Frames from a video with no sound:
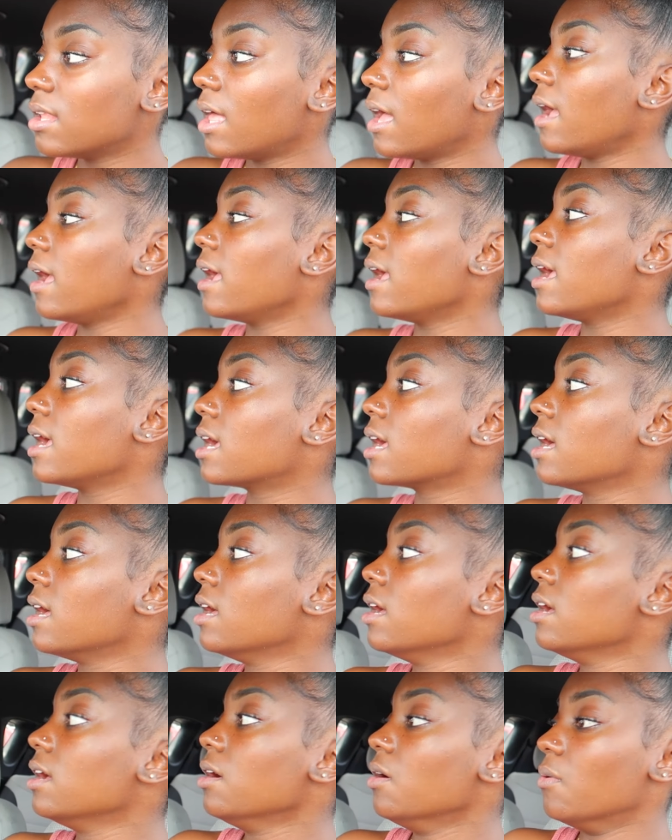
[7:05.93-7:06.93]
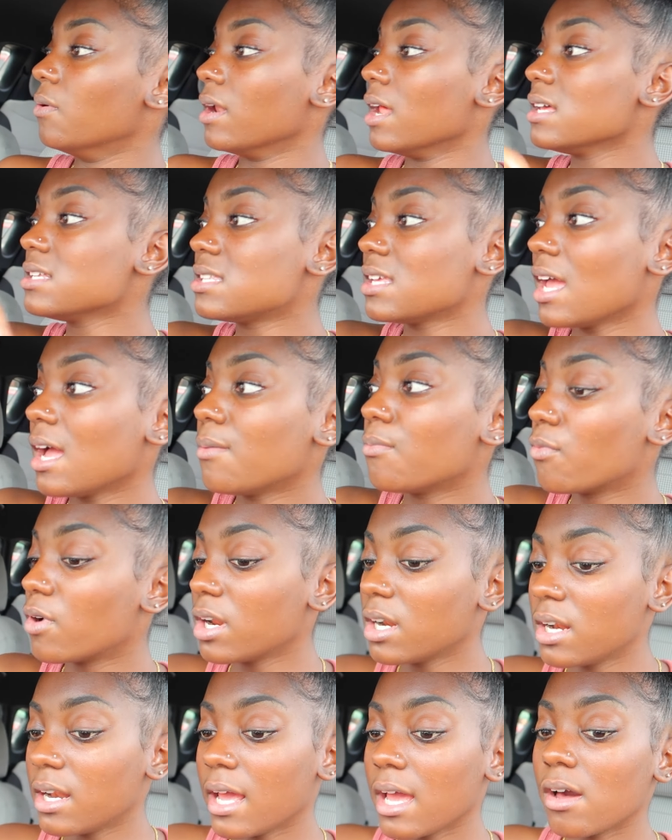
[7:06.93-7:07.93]
Like, when I say I'm
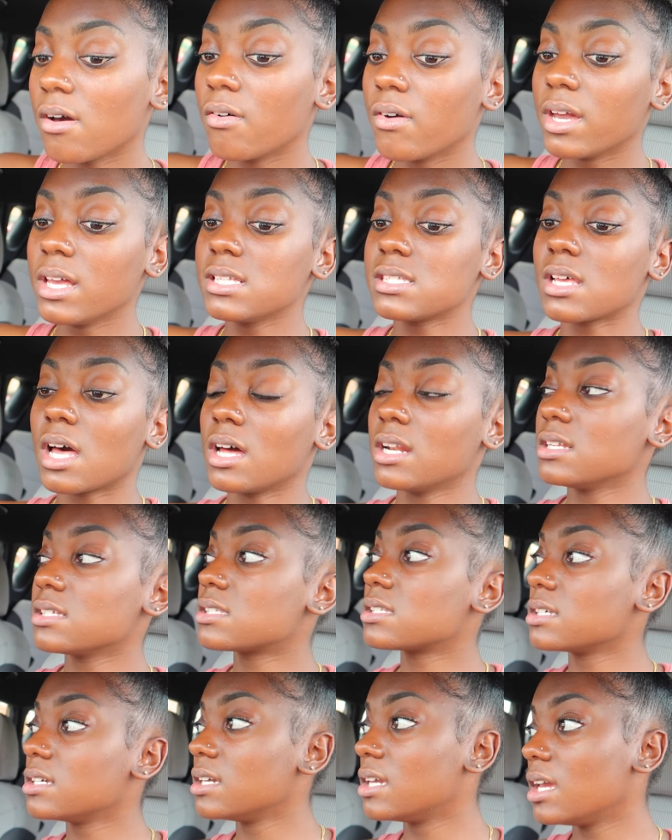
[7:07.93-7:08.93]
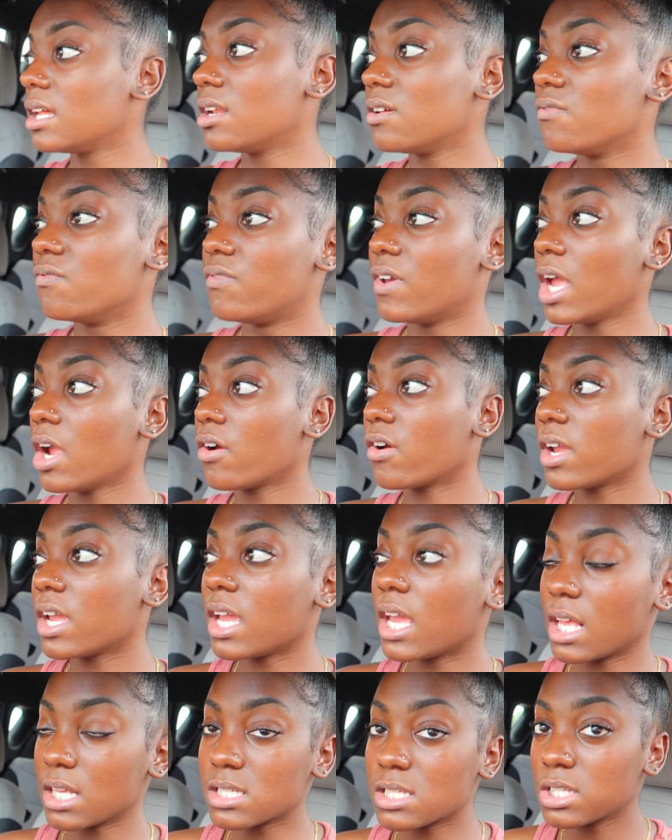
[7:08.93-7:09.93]
running out, it's honestly getting
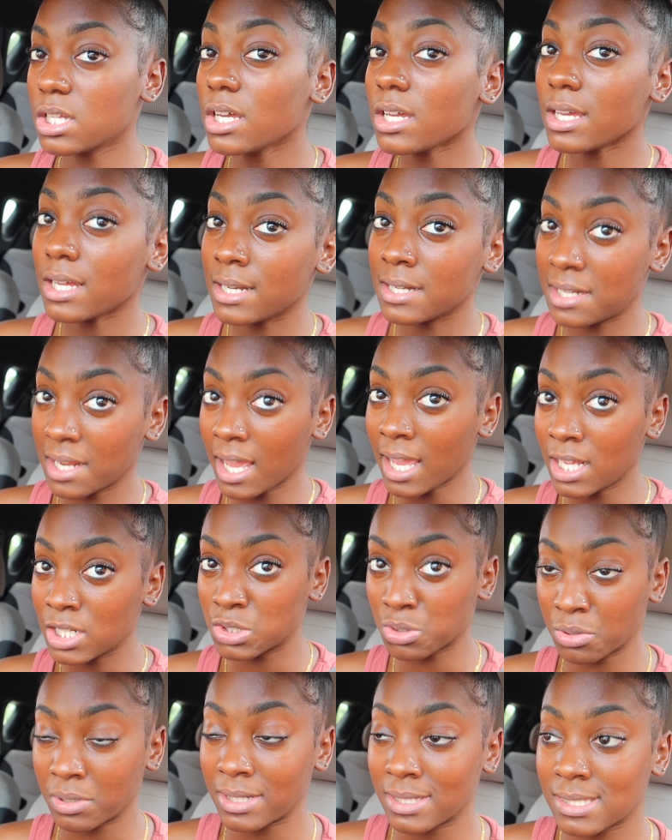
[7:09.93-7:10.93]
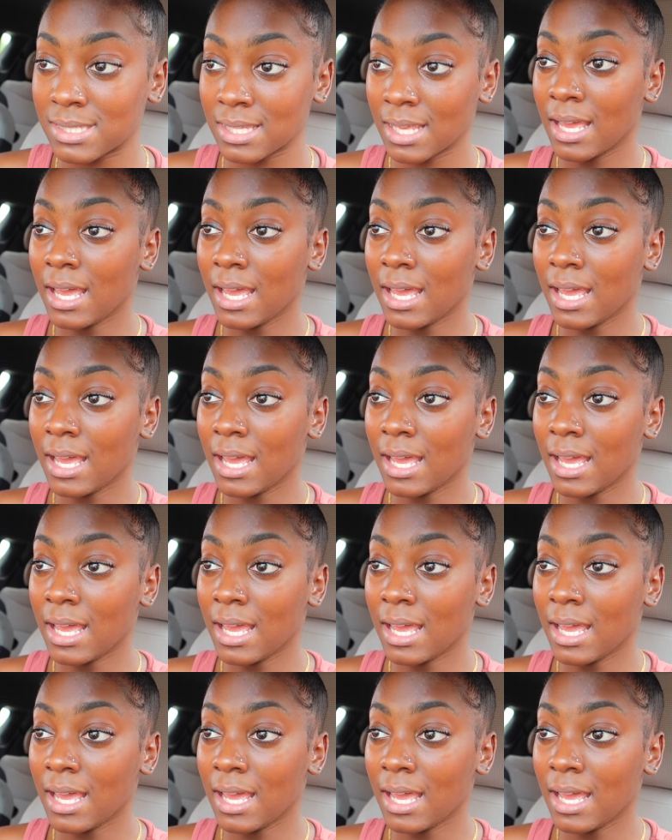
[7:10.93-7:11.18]
very, it's looking dangerous.